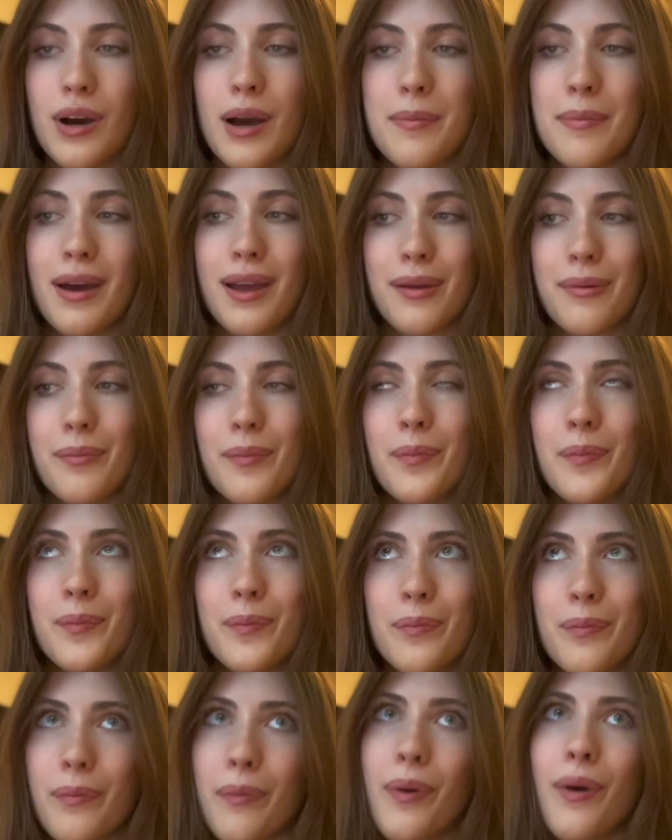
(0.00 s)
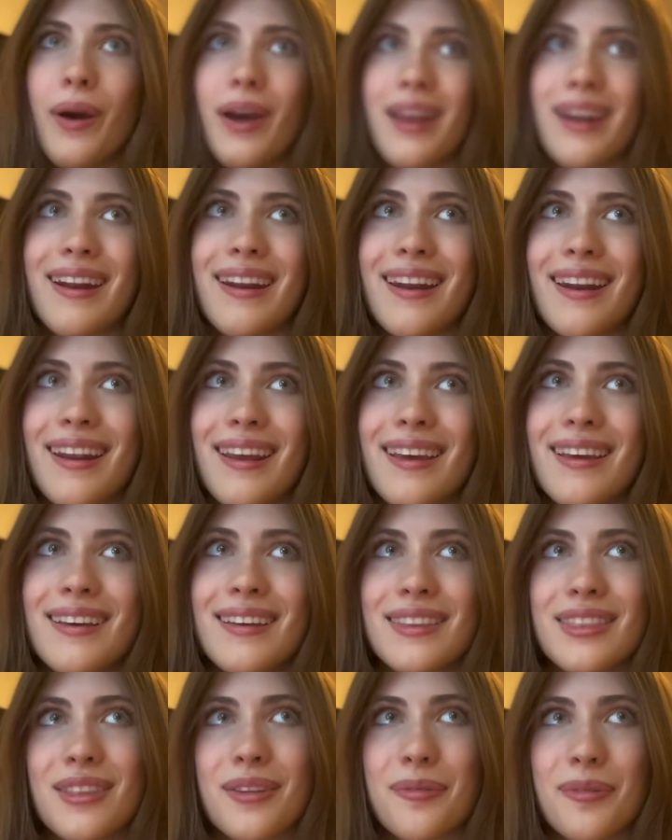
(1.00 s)
I might put
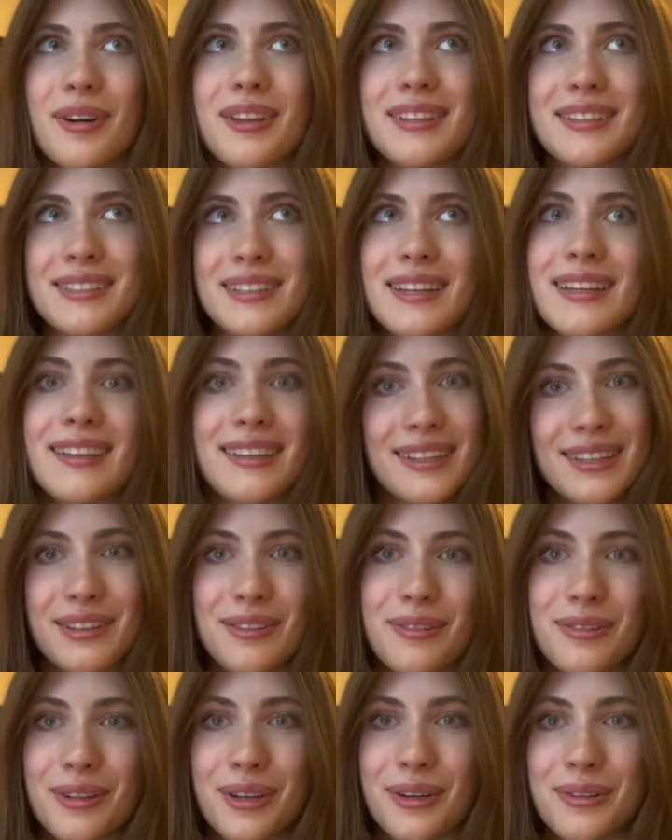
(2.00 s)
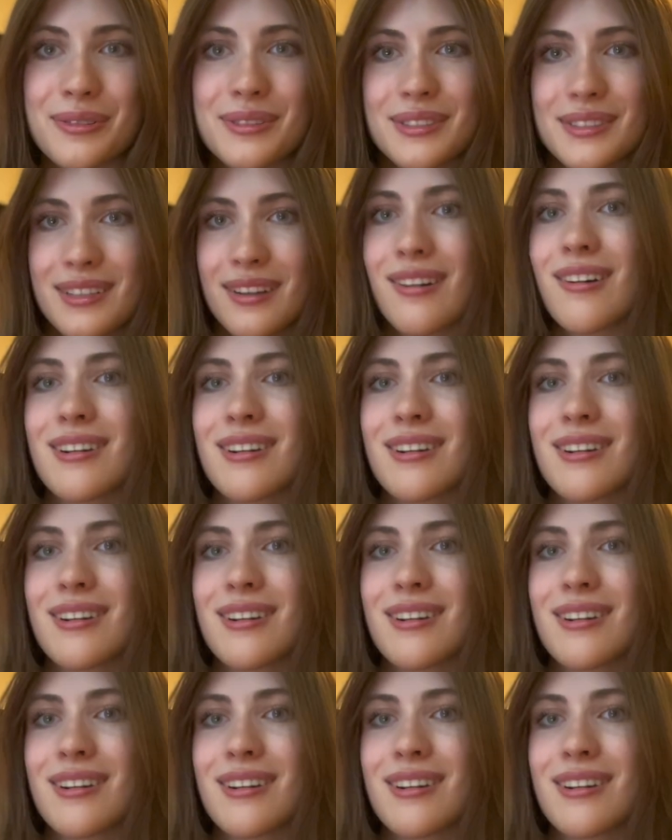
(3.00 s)
the one that's in Kilo Notes